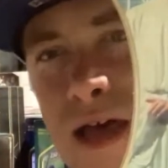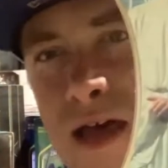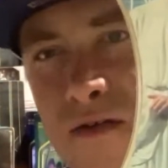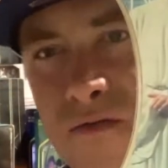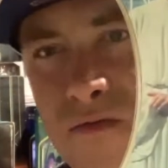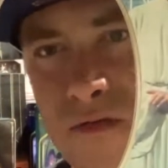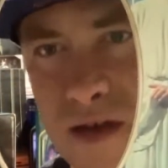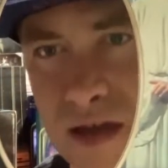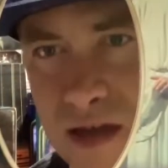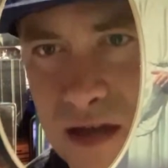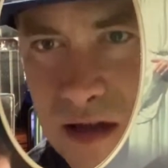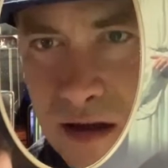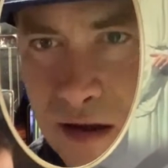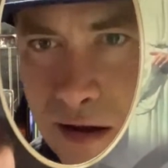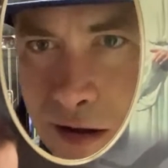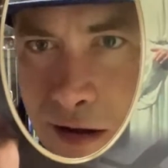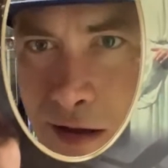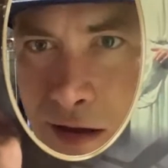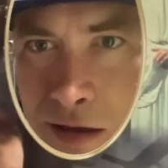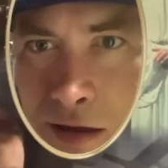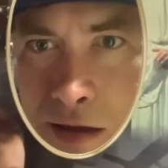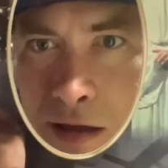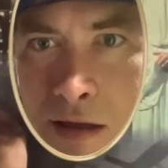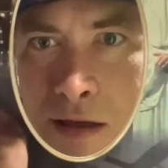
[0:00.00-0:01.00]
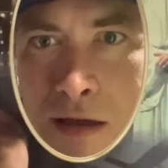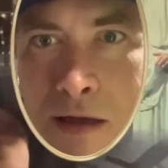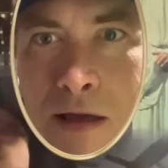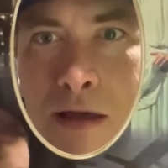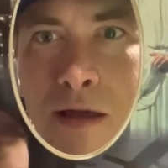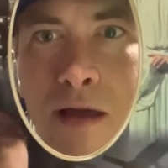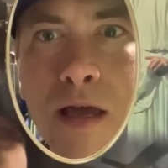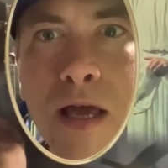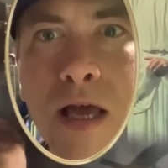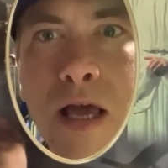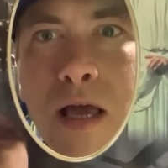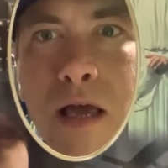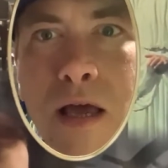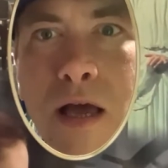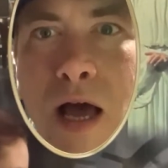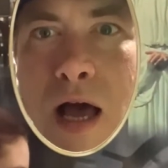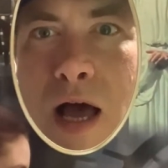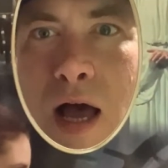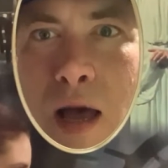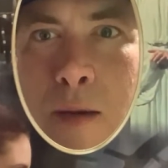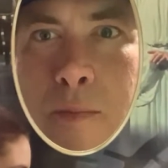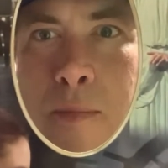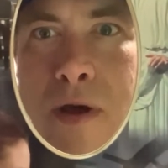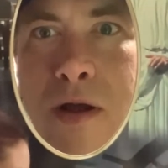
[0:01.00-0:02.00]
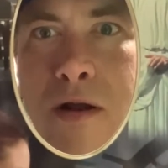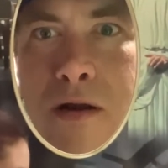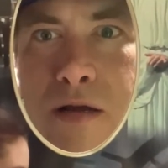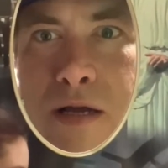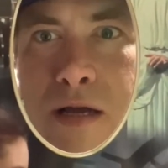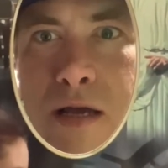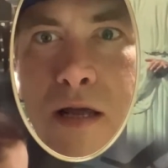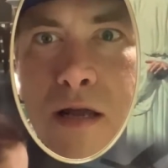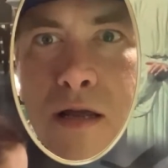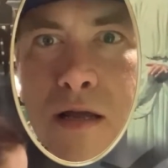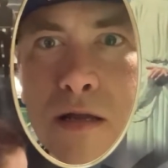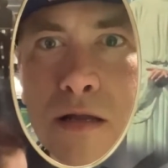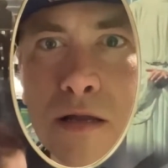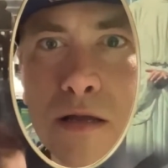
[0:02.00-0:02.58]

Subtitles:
figure, I better get it.